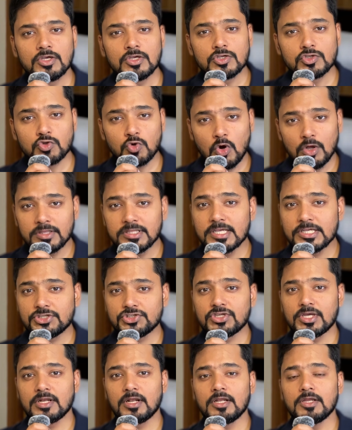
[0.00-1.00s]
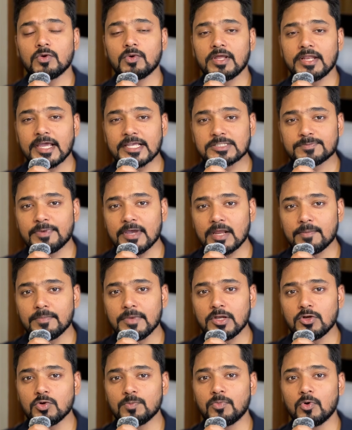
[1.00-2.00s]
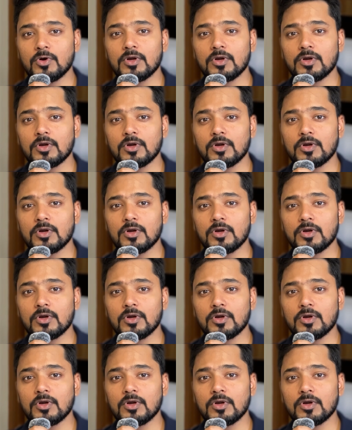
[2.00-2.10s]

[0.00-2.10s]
So on this channel, you can expect me to